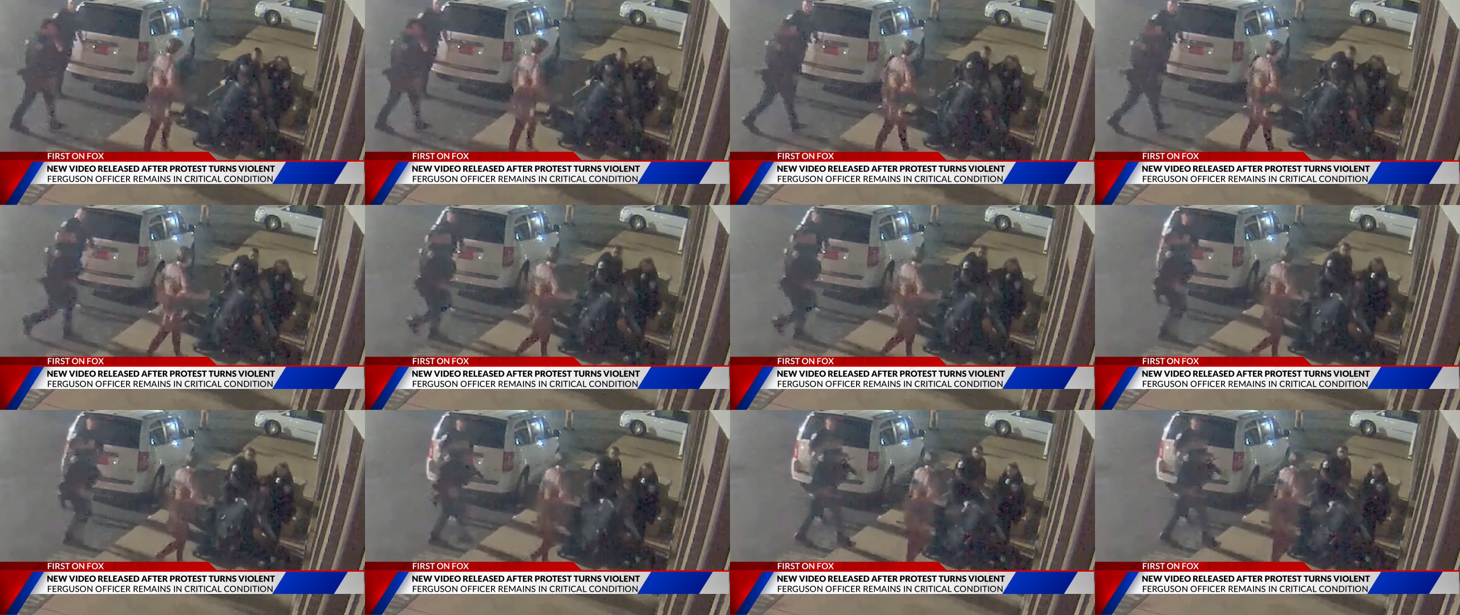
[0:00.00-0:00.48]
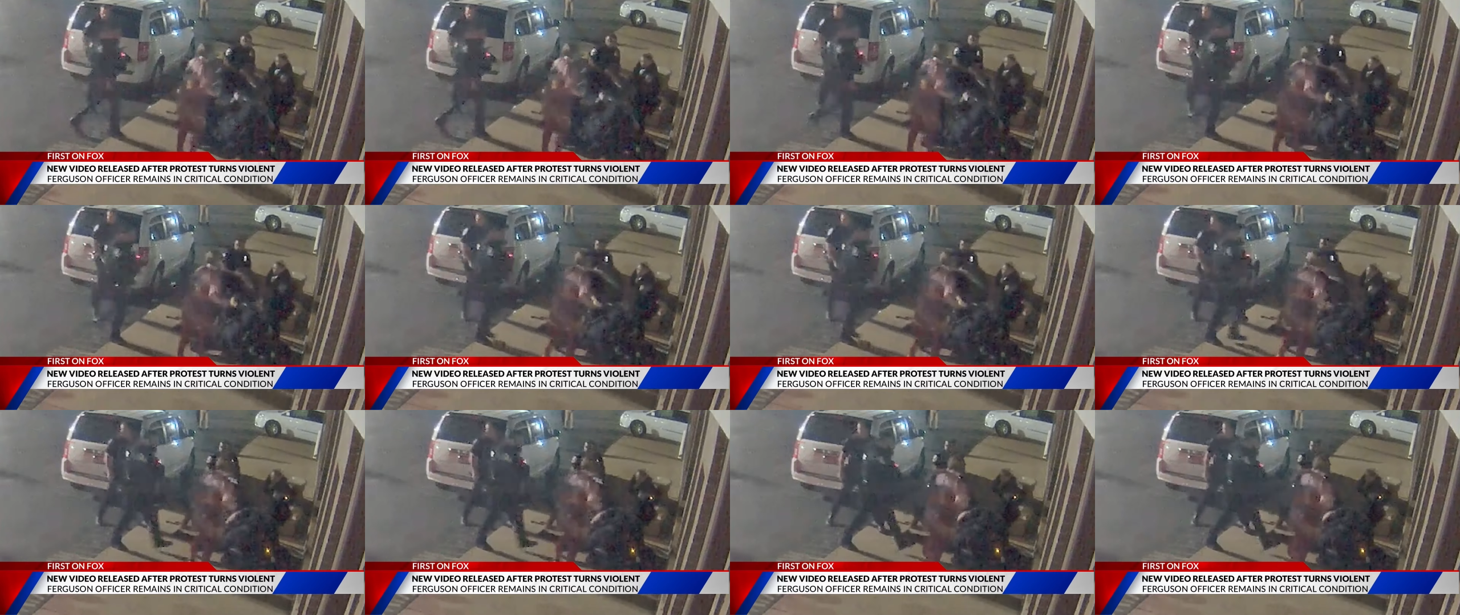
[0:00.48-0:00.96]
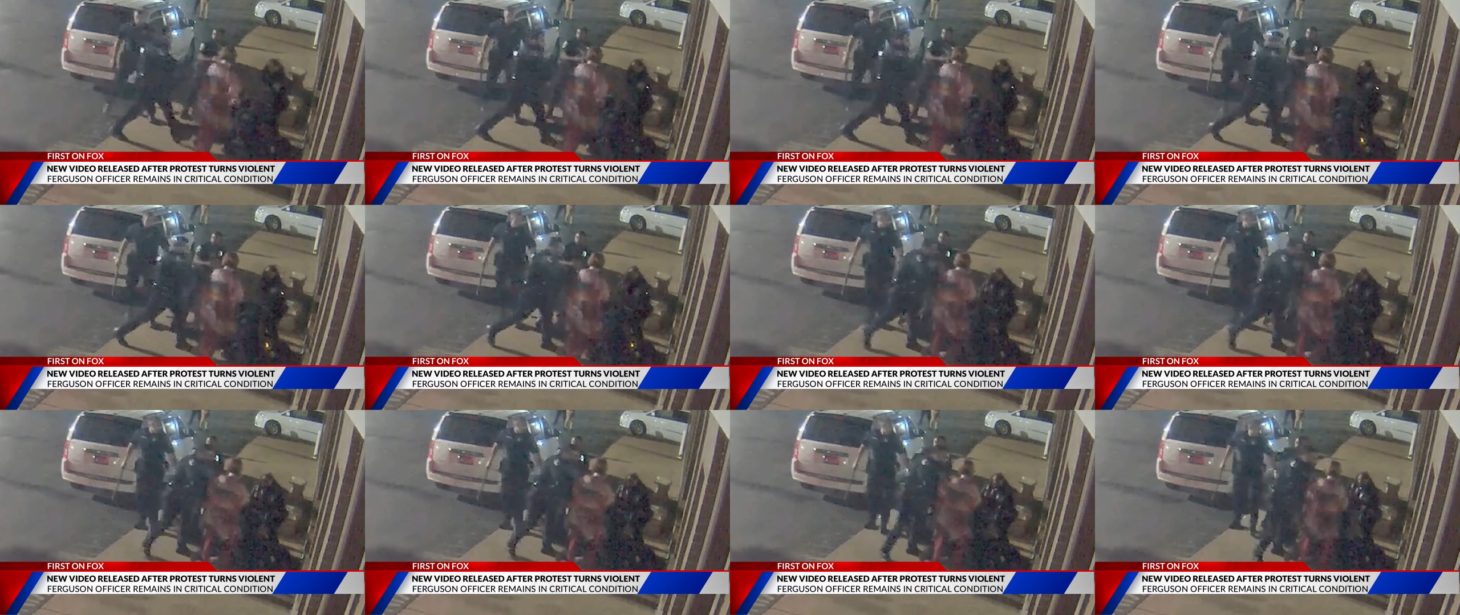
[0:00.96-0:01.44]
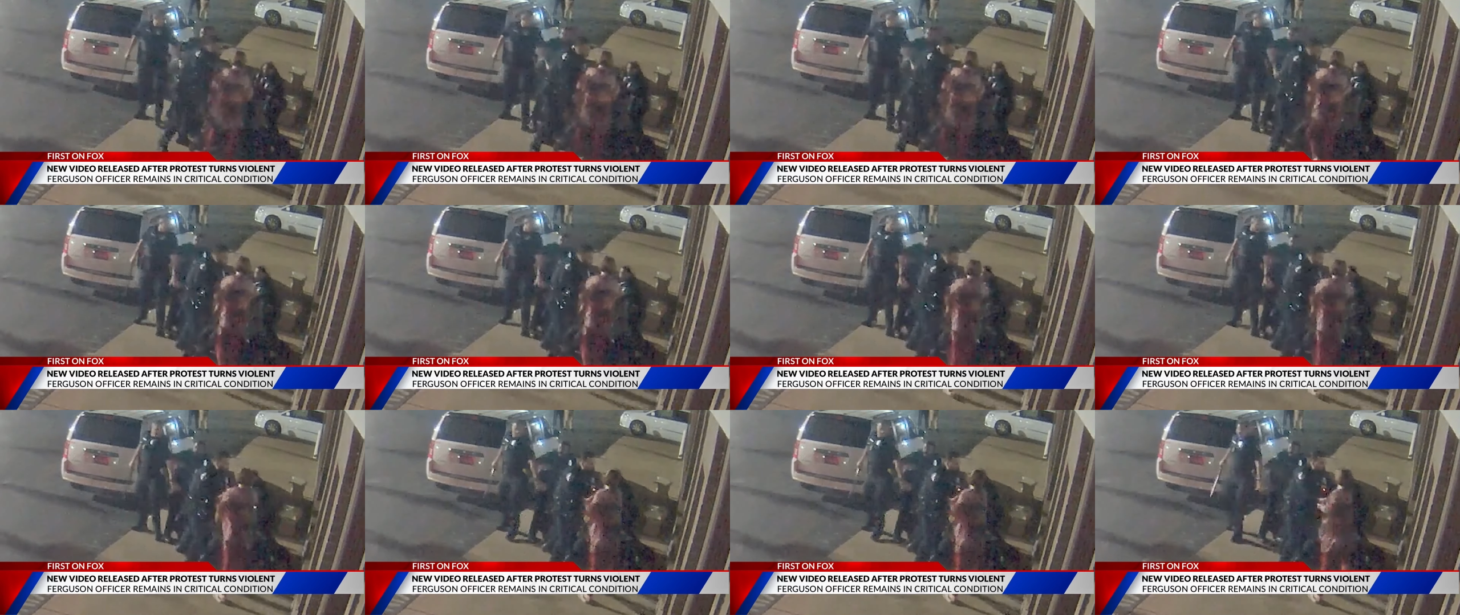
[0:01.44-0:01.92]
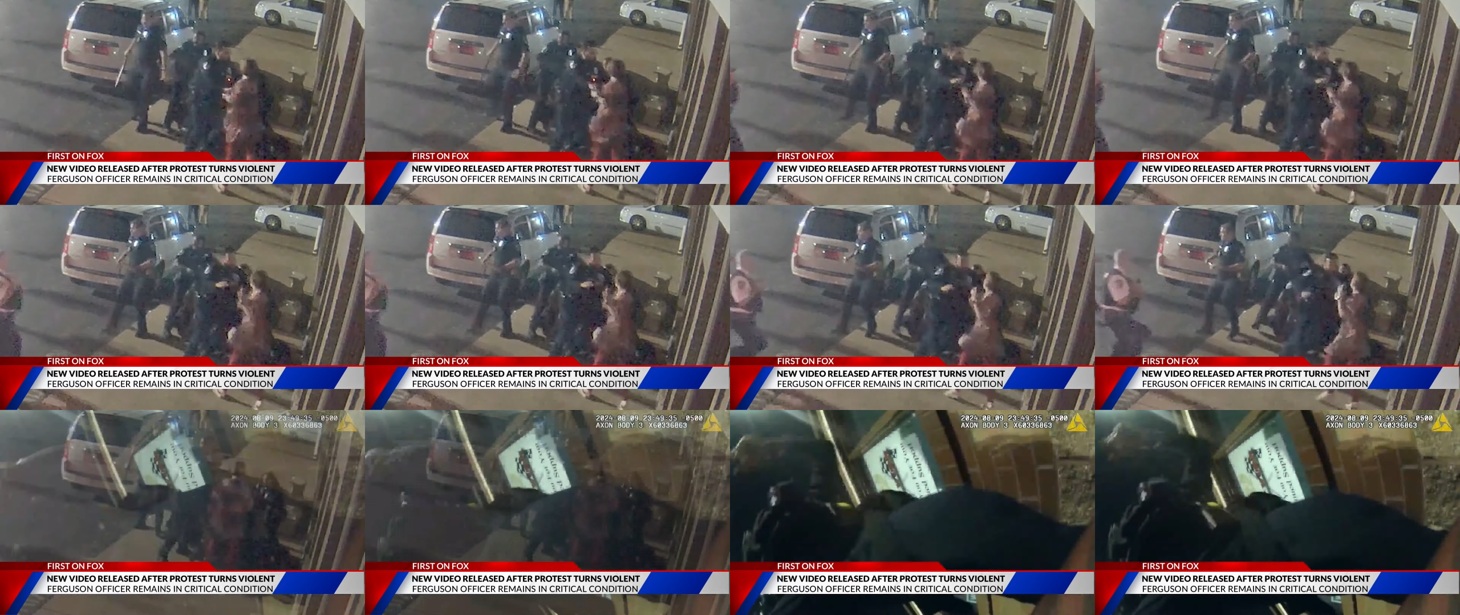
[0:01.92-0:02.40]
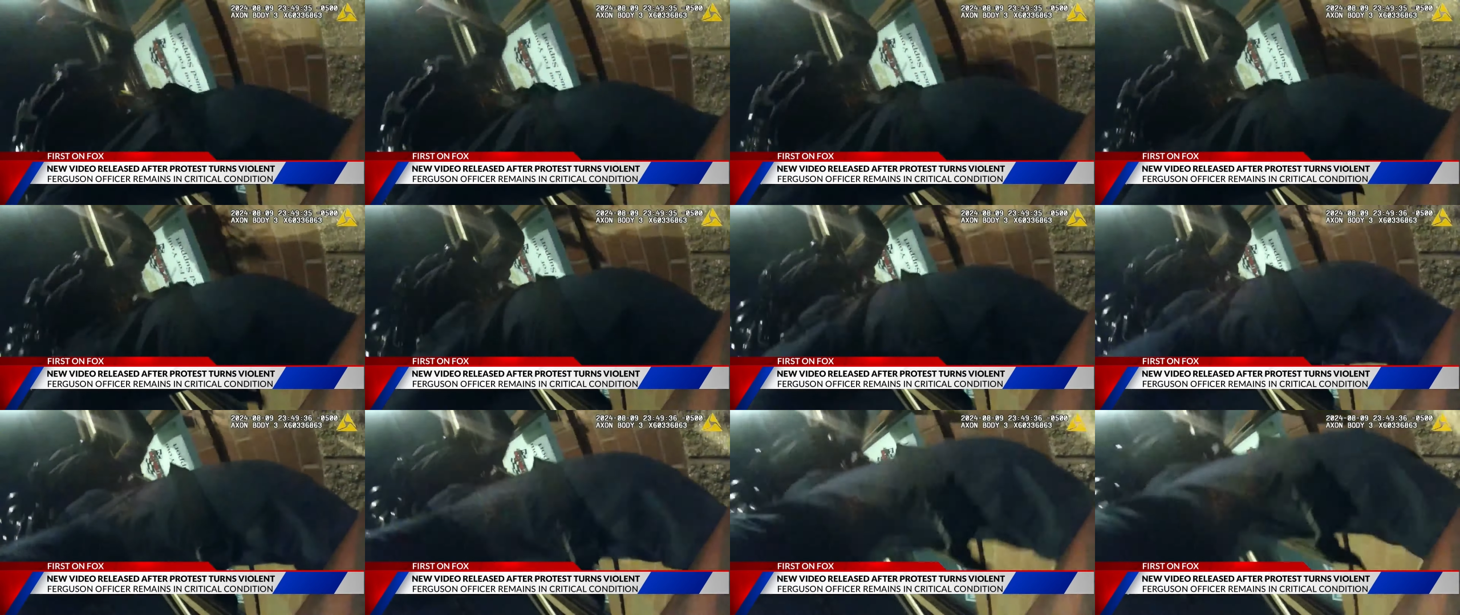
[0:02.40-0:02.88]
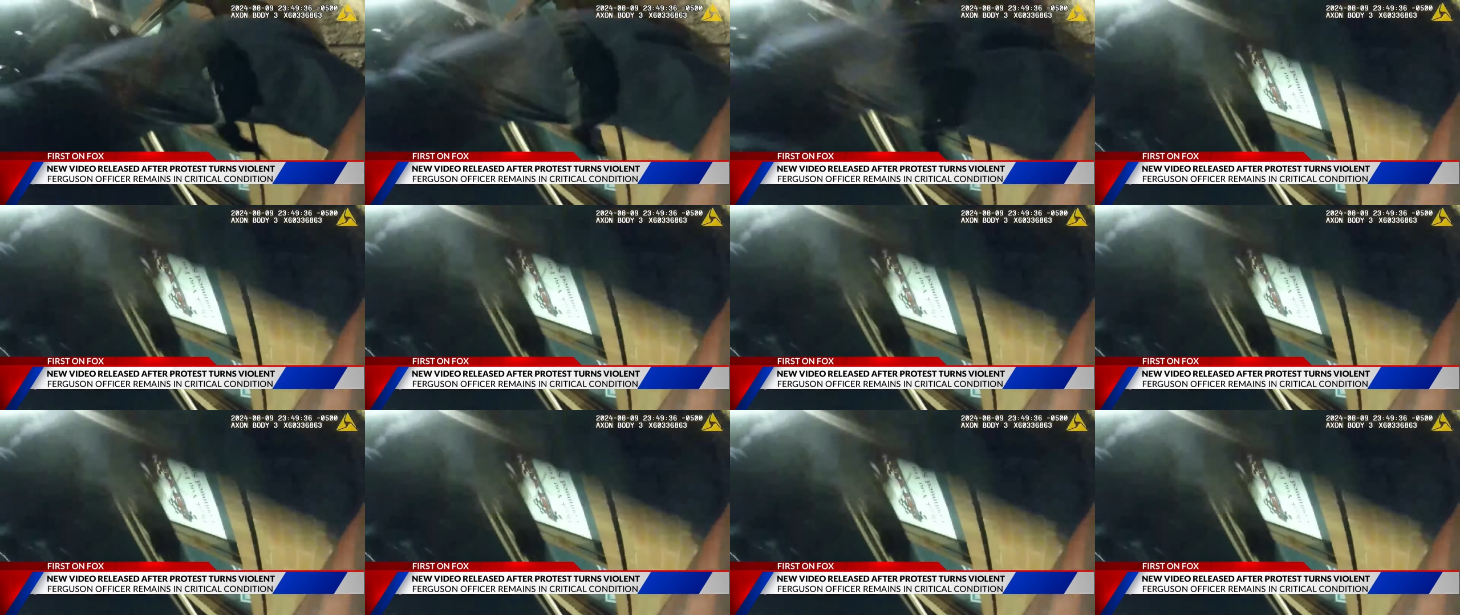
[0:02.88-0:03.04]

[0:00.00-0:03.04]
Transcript: (no speaker visible)